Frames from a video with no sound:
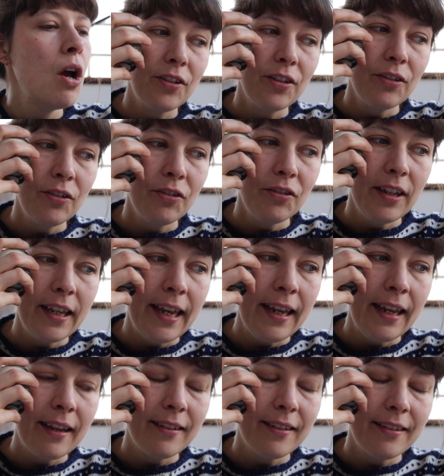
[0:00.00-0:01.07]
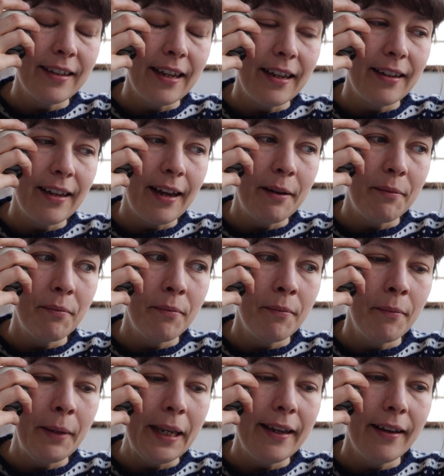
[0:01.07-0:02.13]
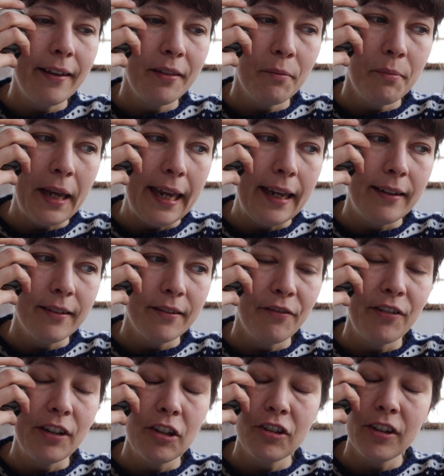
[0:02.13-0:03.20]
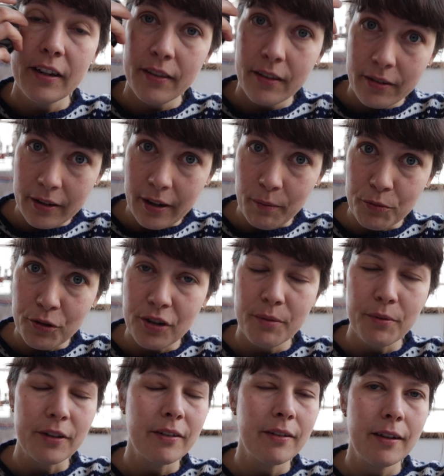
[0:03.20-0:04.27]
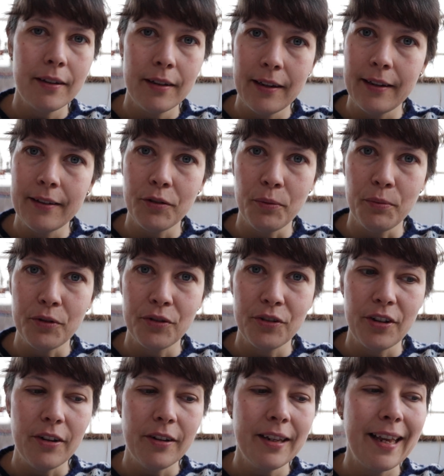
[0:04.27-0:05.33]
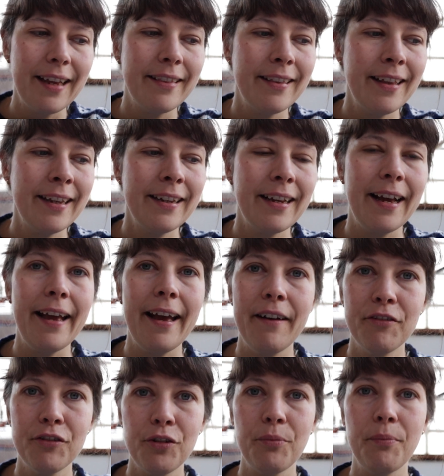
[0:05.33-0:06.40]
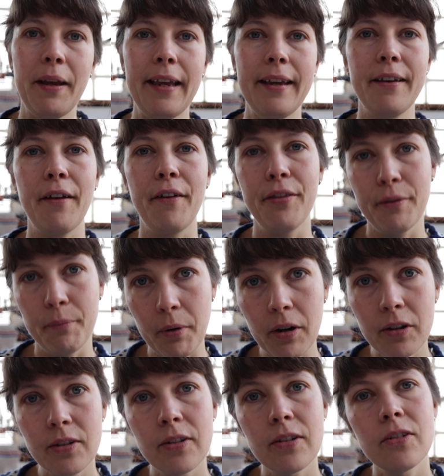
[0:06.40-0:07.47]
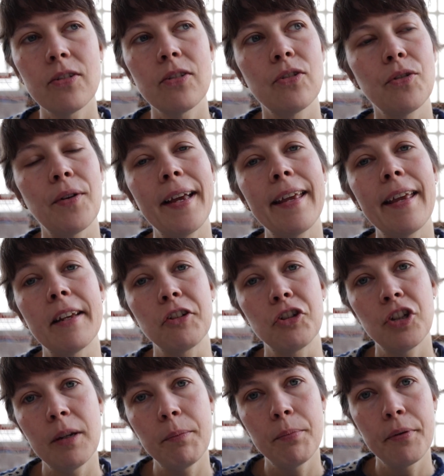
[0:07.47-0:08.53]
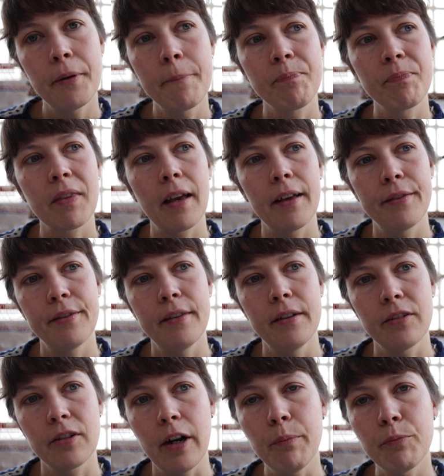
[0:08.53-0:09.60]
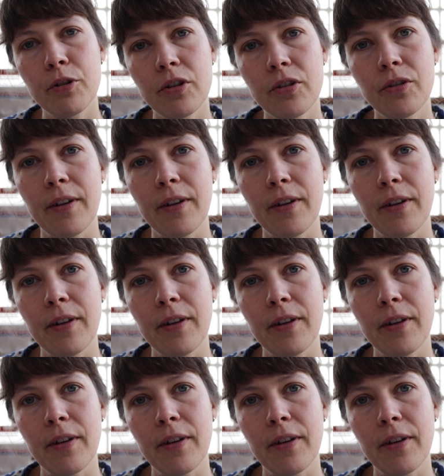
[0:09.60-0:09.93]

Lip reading: So today, as I said, I'm making the paint, finishing the sculpture, but it's almost done, and then I have to make the boxes so I can ship the sculpture.